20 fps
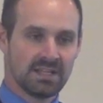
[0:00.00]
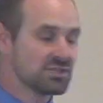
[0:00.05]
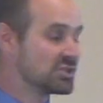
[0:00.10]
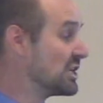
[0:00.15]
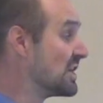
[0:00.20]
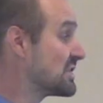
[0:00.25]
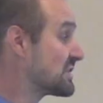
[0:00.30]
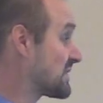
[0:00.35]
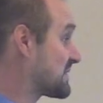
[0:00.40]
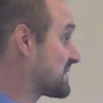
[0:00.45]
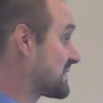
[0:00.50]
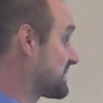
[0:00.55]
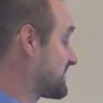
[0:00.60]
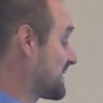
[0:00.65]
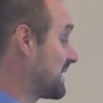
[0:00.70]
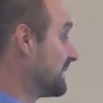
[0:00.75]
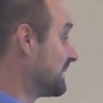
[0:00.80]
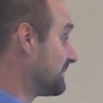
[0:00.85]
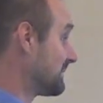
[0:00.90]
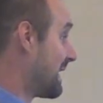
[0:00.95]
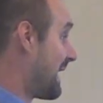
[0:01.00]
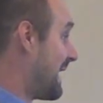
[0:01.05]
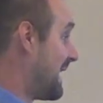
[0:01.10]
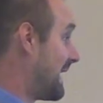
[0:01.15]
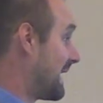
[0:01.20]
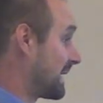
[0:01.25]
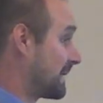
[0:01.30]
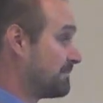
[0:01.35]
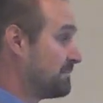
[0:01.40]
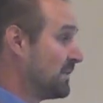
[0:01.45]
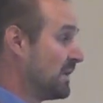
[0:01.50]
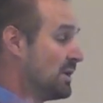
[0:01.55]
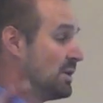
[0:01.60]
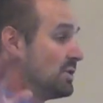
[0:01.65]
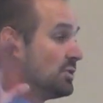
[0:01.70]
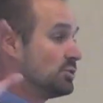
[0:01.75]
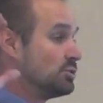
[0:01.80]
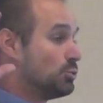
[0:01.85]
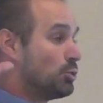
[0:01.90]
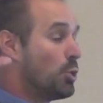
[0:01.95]
Jesus, the Son of God,
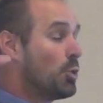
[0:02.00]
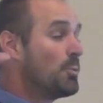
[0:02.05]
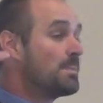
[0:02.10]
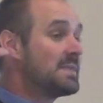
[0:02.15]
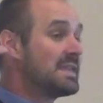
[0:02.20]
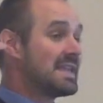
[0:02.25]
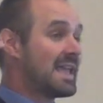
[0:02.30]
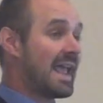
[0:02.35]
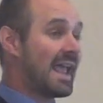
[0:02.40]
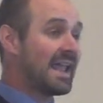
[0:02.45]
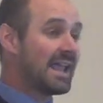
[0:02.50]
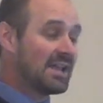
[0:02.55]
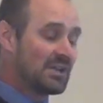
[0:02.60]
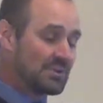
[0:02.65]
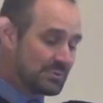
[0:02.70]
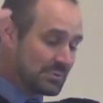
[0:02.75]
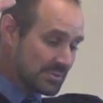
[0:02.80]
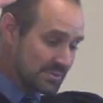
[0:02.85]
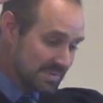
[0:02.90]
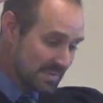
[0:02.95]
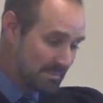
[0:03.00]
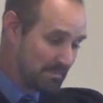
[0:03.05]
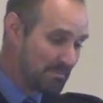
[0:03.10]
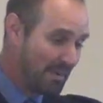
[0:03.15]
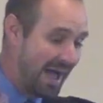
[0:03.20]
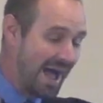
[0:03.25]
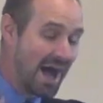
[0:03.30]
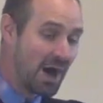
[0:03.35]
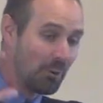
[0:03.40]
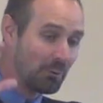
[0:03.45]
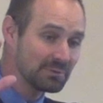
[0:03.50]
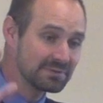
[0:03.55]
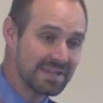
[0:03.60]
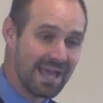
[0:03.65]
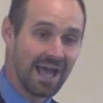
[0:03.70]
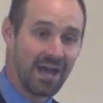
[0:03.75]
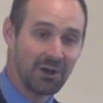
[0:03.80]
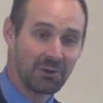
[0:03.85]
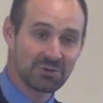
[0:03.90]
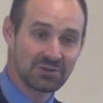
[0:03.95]
whom the angels bowed
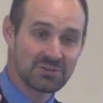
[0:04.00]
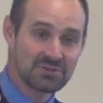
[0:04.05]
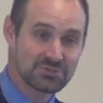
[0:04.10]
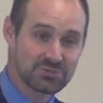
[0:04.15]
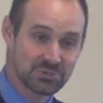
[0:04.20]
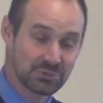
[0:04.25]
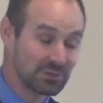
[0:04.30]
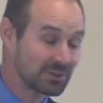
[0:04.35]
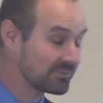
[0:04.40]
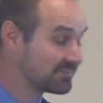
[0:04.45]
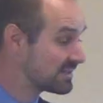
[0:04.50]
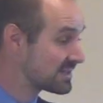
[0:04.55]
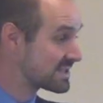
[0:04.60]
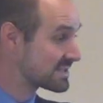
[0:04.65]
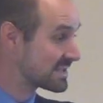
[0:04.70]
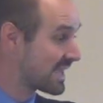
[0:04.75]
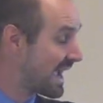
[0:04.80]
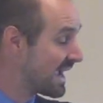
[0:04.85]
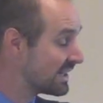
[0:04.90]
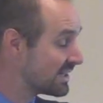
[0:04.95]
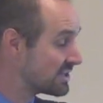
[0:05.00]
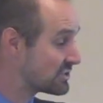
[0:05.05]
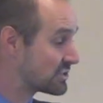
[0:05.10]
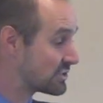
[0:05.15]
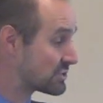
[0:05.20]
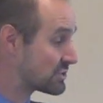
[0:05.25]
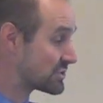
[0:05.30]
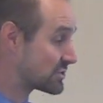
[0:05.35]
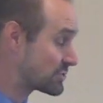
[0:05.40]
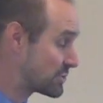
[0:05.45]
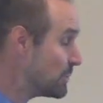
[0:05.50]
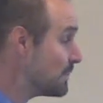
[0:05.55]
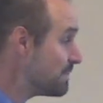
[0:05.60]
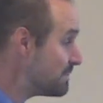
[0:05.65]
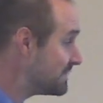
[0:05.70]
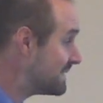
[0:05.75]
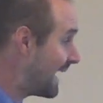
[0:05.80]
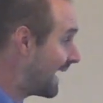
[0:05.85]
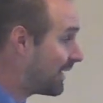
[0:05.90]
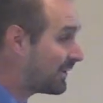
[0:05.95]
down and served, decided to
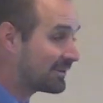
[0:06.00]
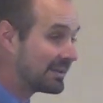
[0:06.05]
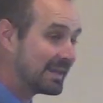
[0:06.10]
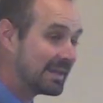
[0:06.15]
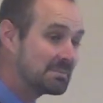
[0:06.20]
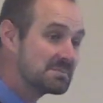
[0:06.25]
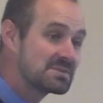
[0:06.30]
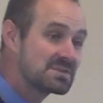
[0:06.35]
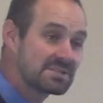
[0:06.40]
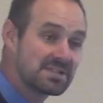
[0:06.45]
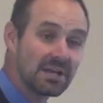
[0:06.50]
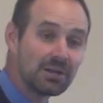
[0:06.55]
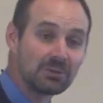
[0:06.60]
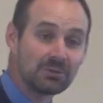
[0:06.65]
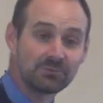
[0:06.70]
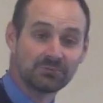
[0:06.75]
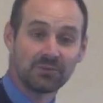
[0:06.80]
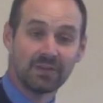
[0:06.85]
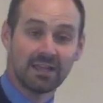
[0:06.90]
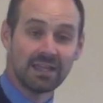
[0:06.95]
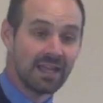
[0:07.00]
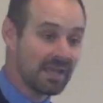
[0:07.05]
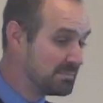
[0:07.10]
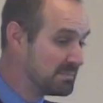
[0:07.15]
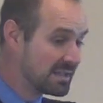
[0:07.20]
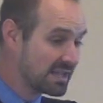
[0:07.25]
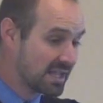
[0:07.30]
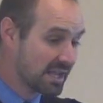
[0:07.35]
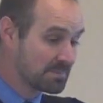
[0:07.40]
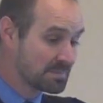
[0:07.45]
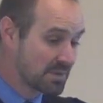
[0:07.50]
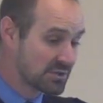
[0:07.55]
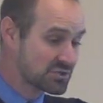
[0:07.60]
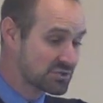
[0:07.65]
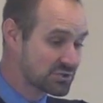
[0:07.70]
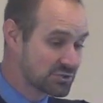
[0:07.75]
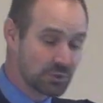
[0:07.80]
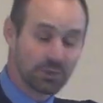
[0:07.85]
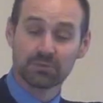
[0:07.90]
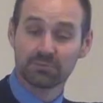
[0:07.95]
stoop down himself and become the
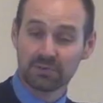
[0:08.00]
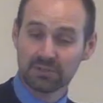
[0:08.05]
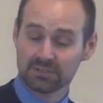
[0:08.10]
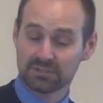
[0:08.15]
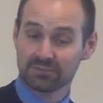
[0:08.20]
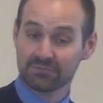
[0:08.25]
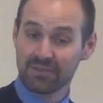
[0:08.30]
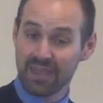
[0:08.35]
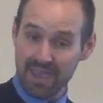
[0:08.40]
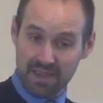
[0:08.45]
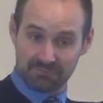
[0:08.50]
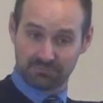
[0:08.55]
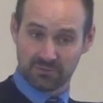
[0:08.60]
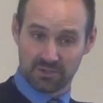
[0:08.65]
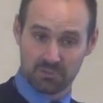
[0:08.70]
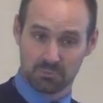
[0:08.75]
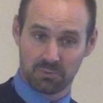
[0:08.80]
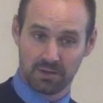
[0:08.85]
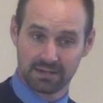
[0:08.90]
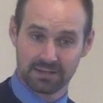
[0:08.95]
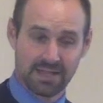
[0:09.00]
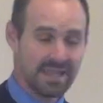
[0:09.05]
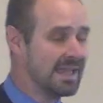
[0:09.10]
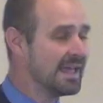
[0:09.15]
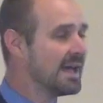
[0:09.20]
servant of everyone,